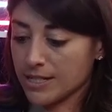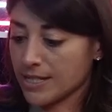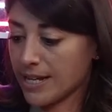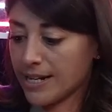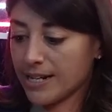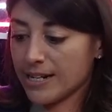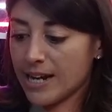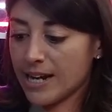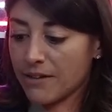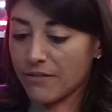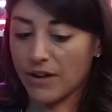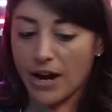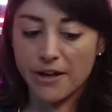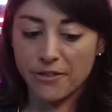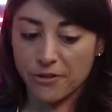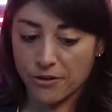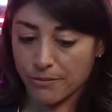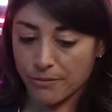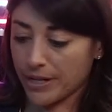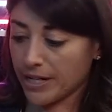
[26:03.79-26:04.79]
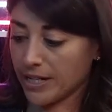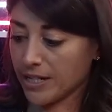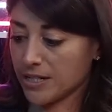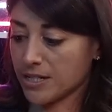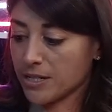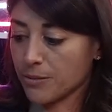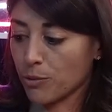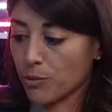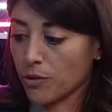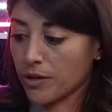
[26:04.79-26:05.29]
they didn't have either media
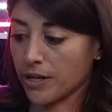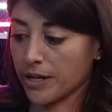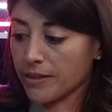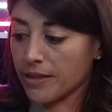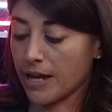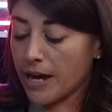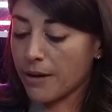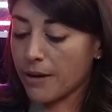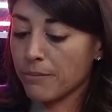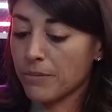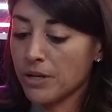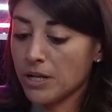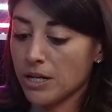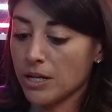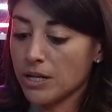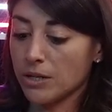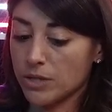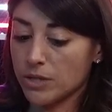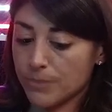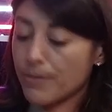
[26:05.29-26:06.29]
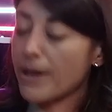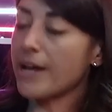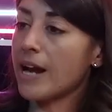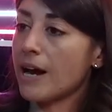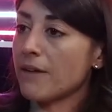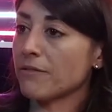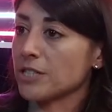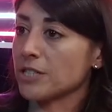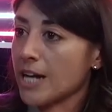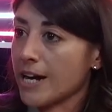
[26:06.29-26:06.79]
supporting them was paid
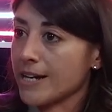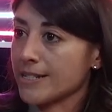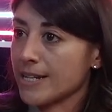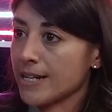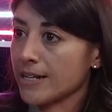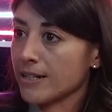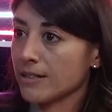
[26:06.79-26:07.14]
advertising